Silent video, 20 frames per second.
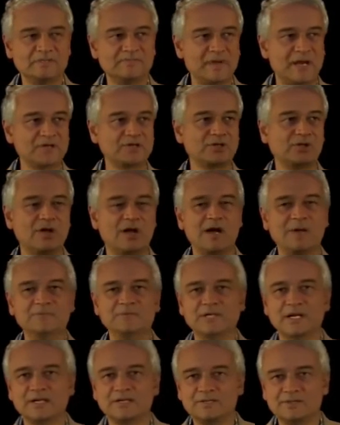special
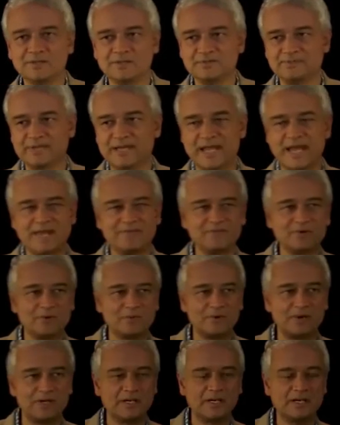objects whose
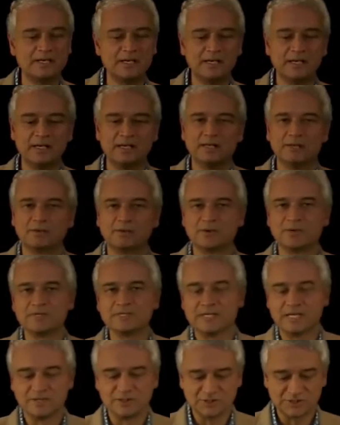behavior we're going to
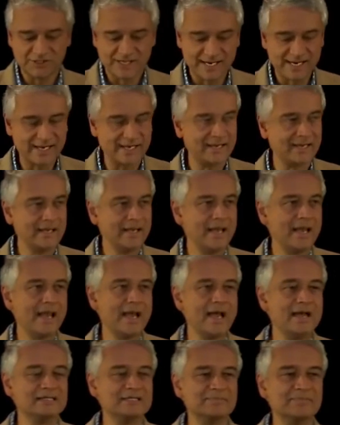learn to understand,
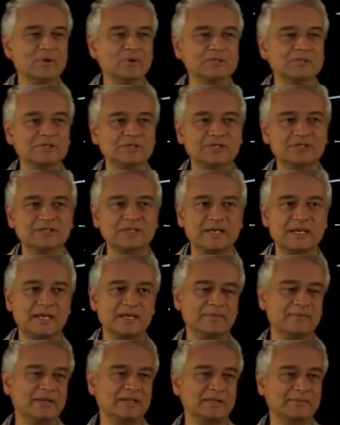as opposed to just
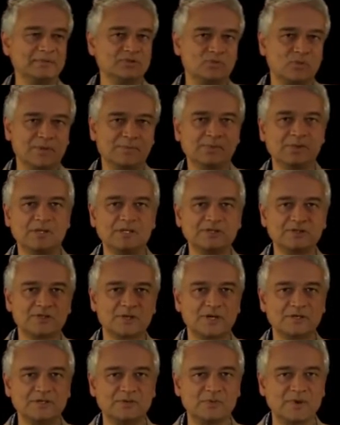thinking about them as one plus
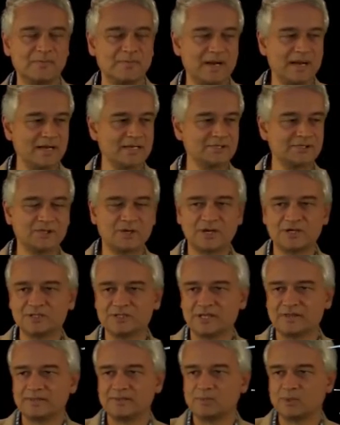charge and one minus
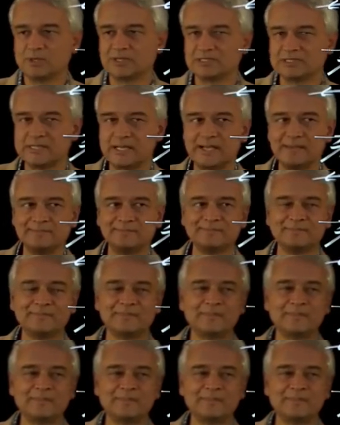charge, nothing more to say?